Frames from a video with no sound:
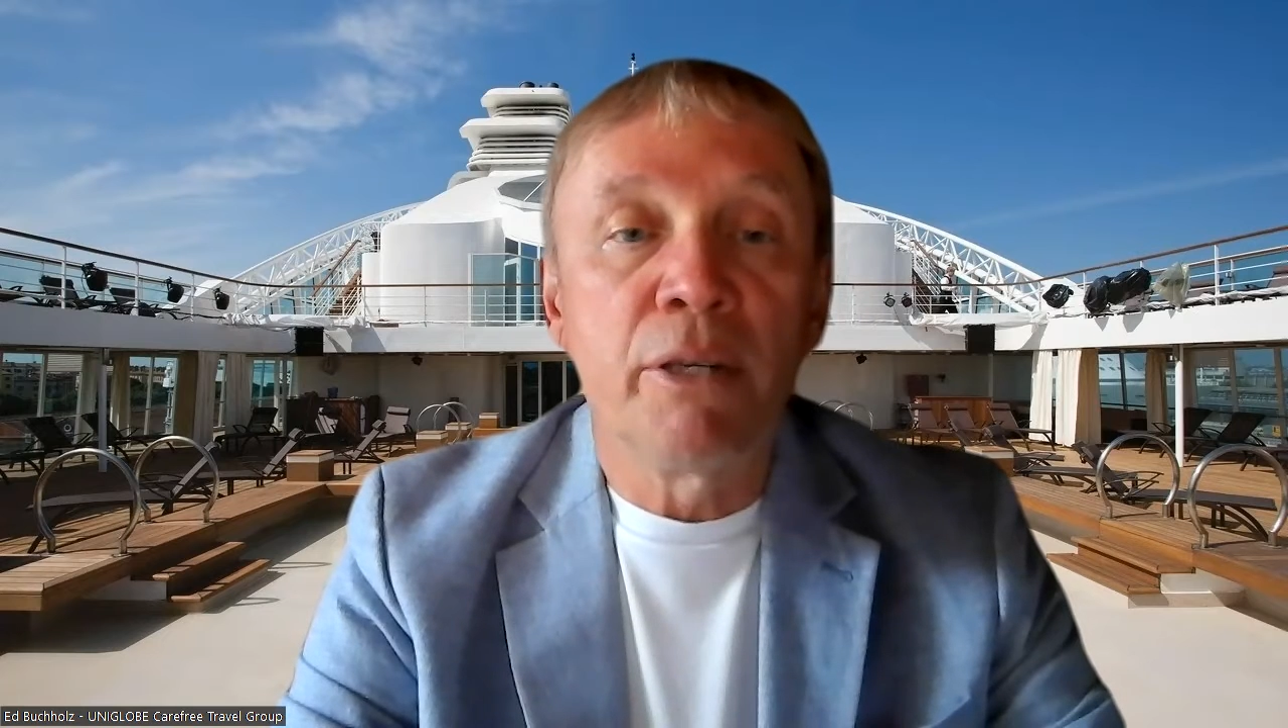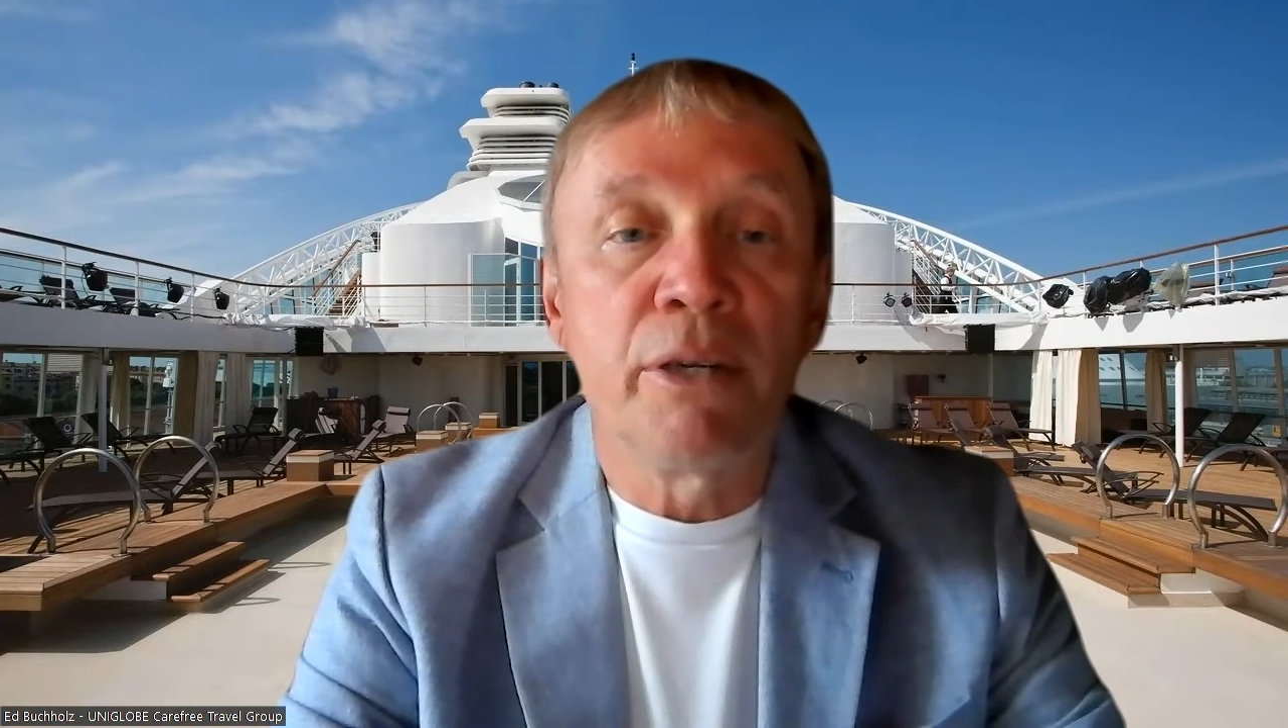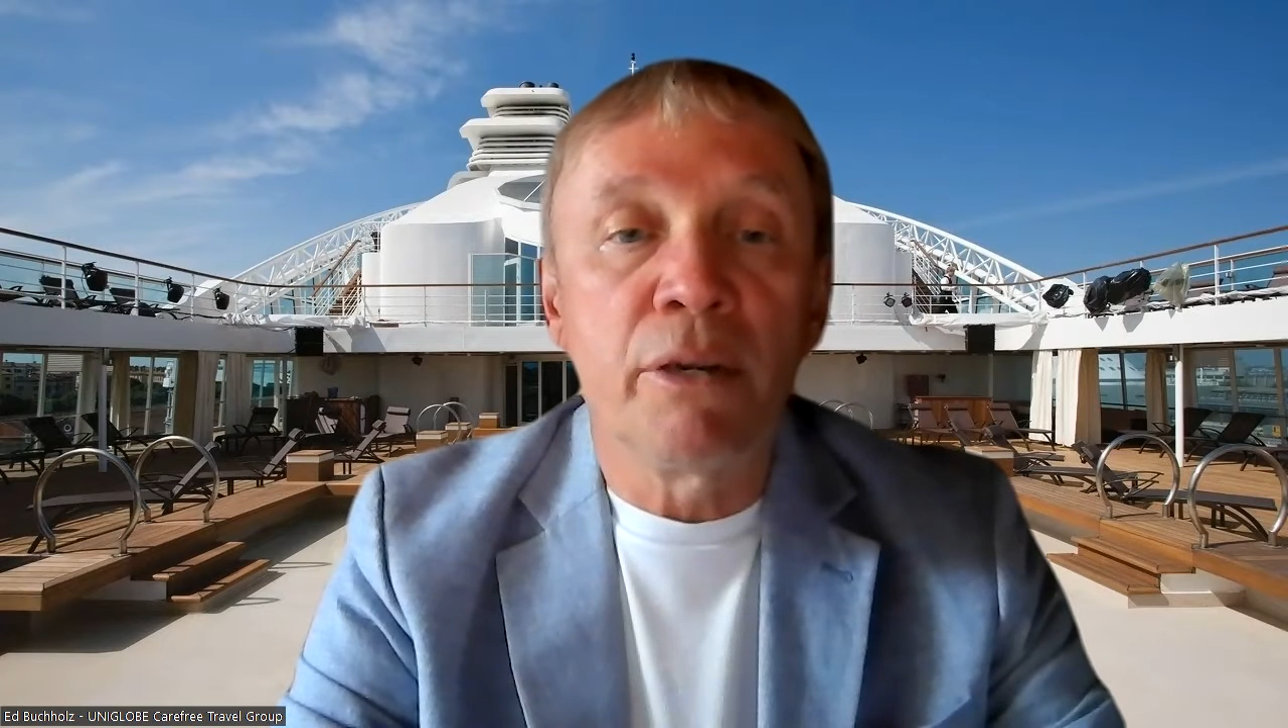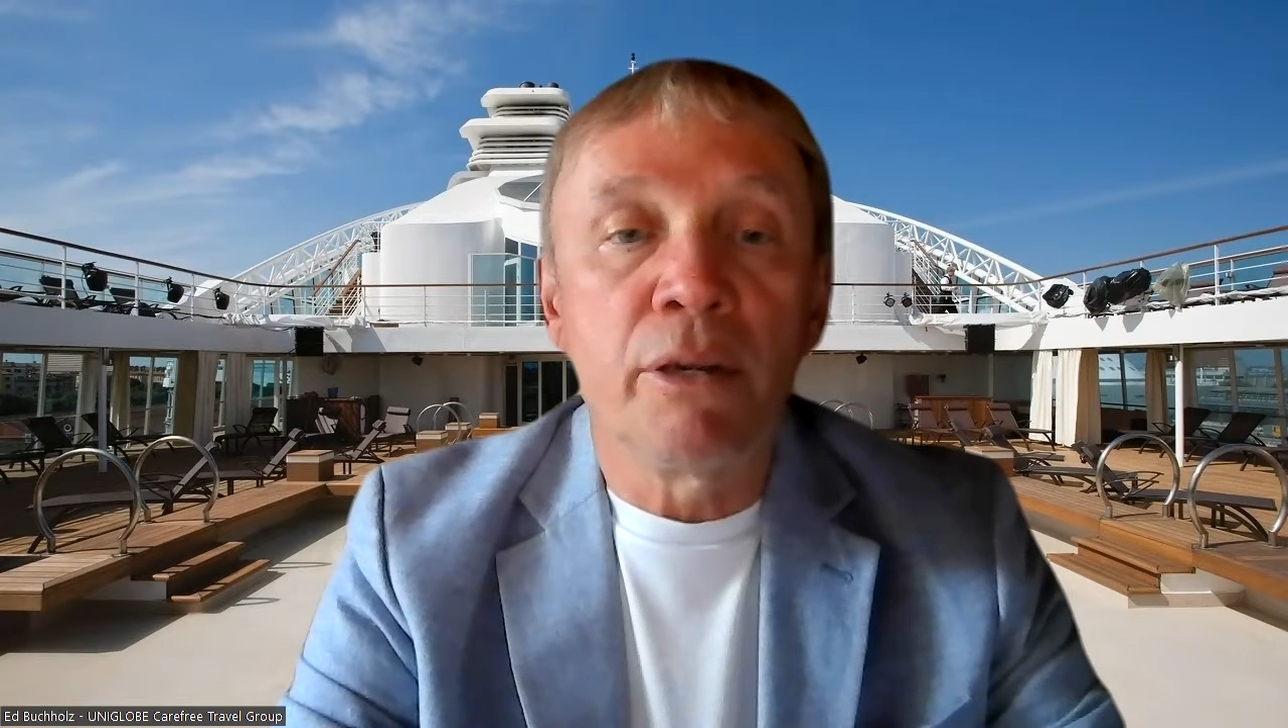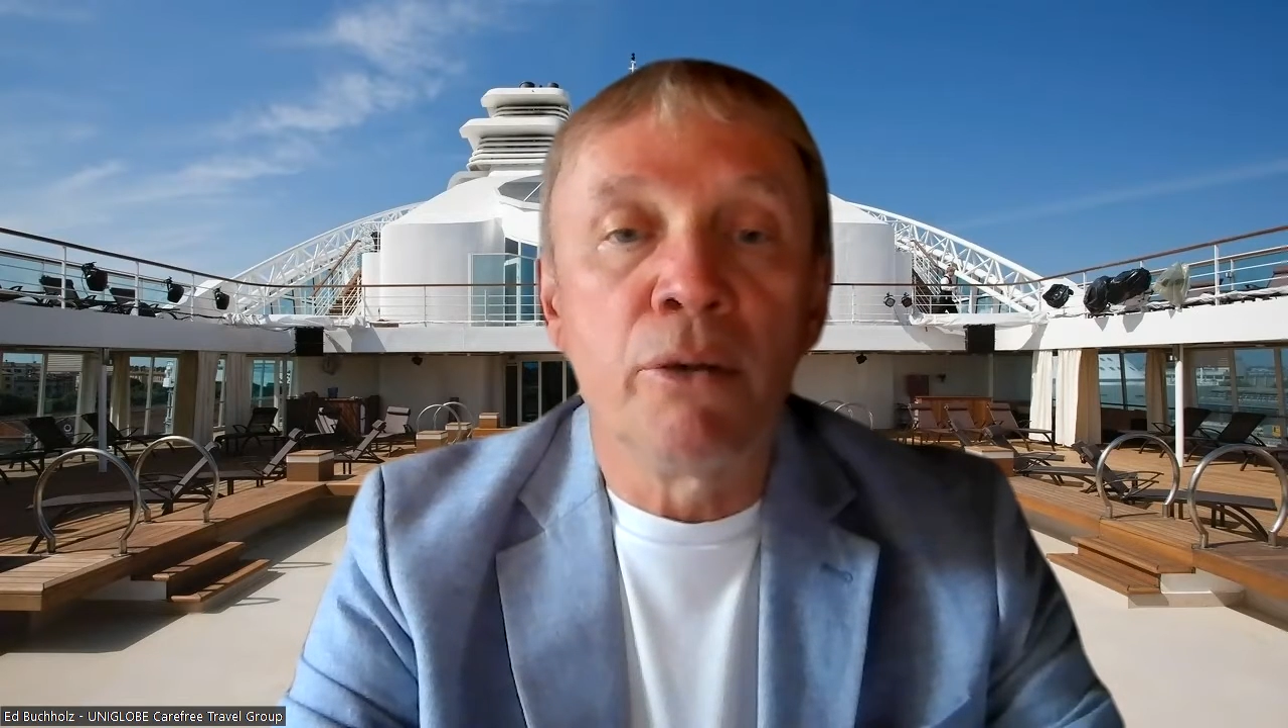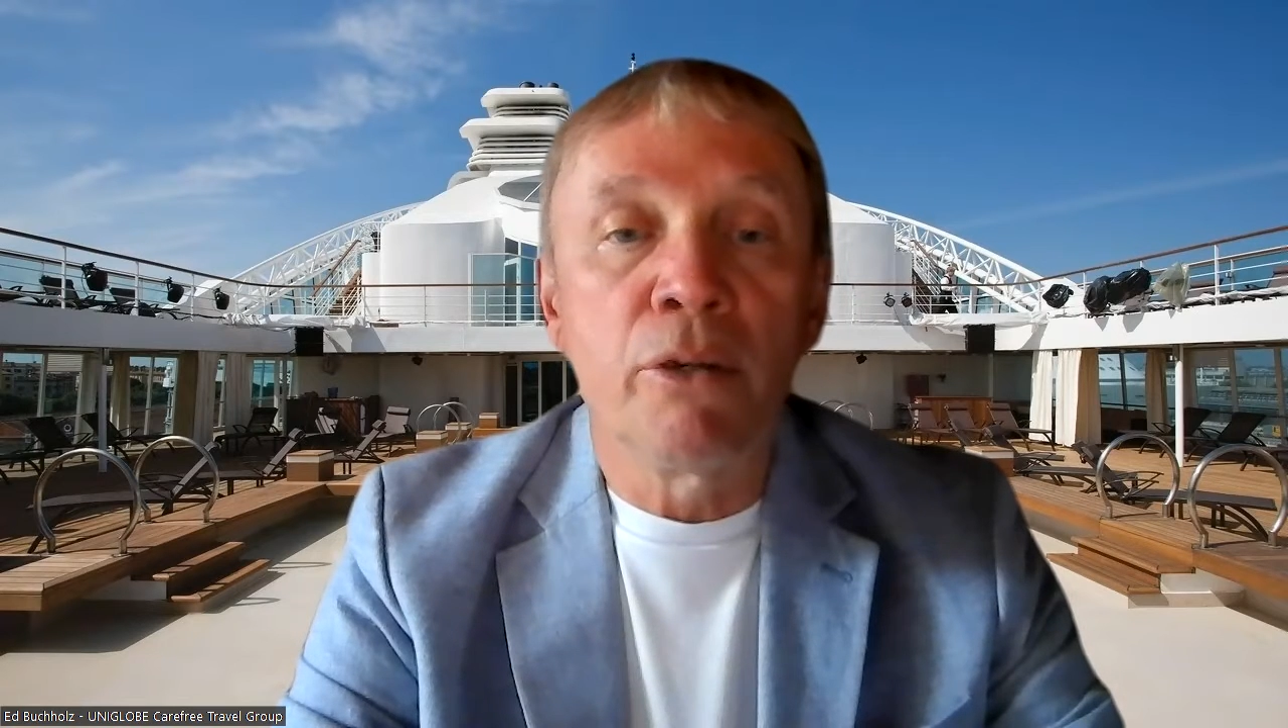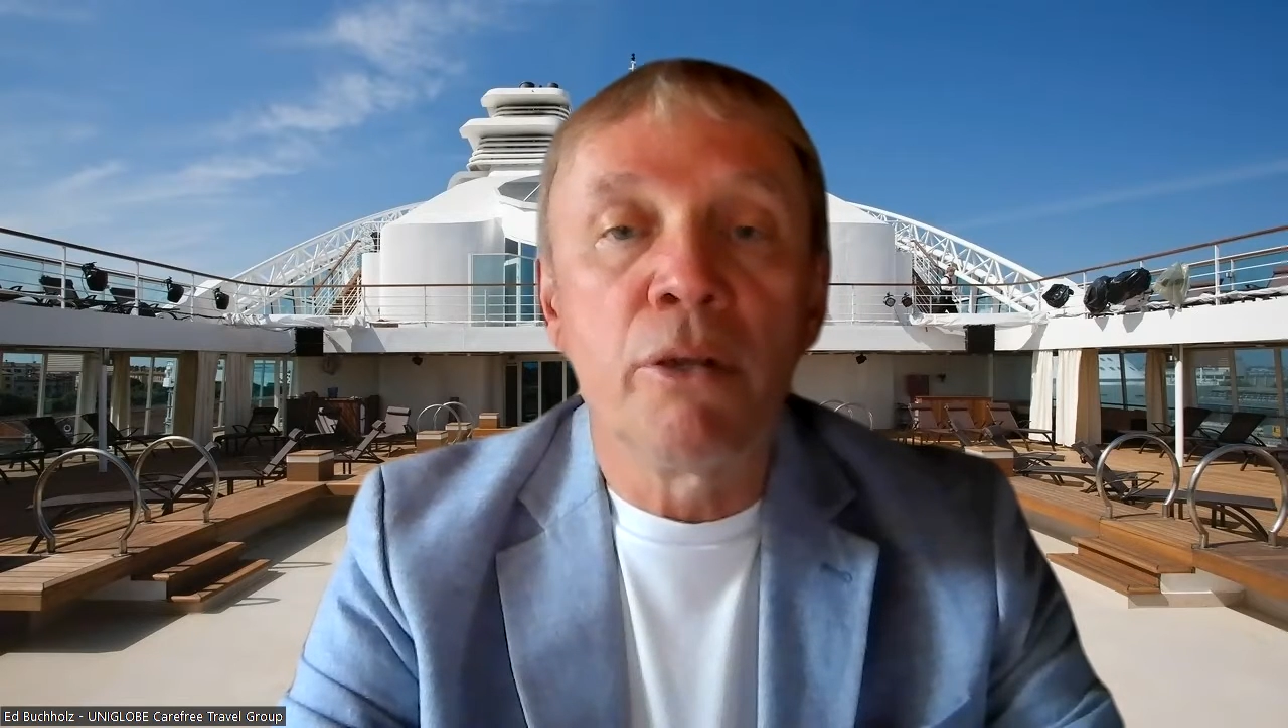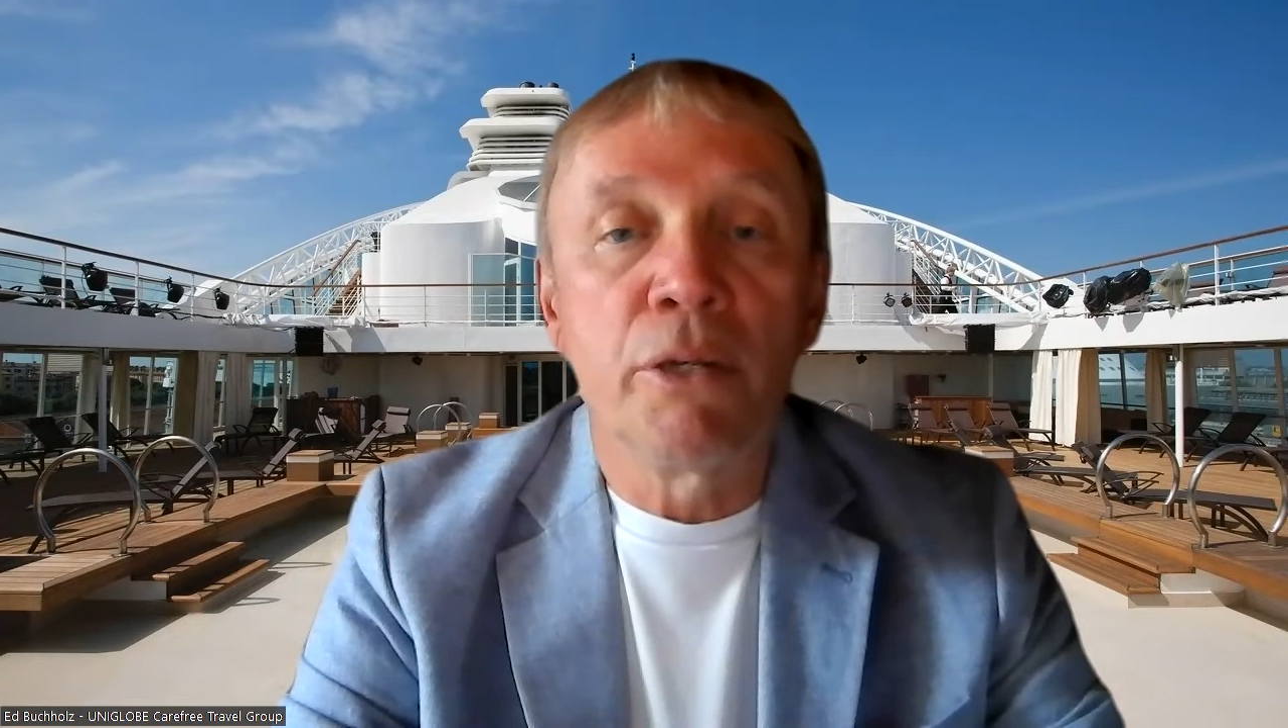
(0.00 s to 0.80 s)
to your local